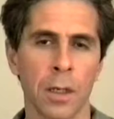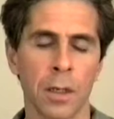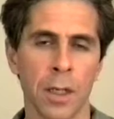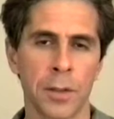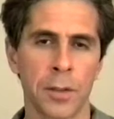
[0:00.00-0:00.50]

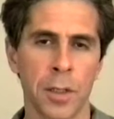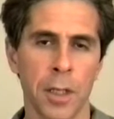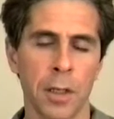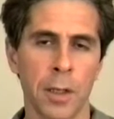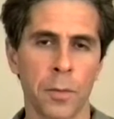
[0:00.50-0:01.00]
Let's
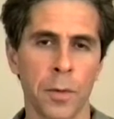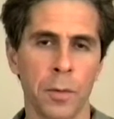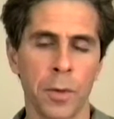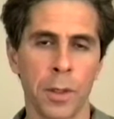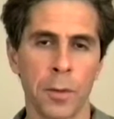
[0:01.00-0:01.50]
say that
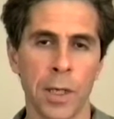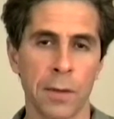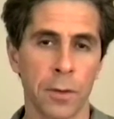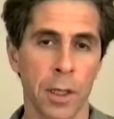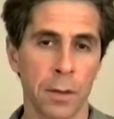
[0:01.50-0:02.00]
we
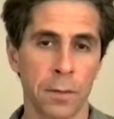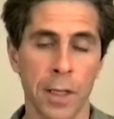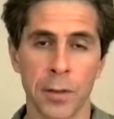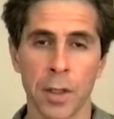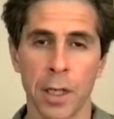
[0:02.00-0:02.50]
have a lot of
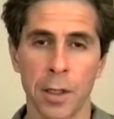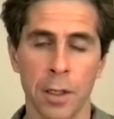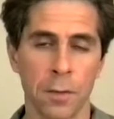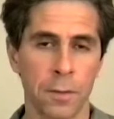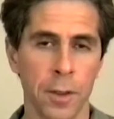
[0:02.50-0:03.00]
anxiety
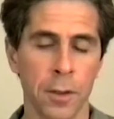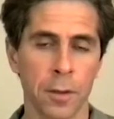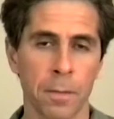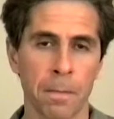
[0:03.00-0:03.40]
and fear.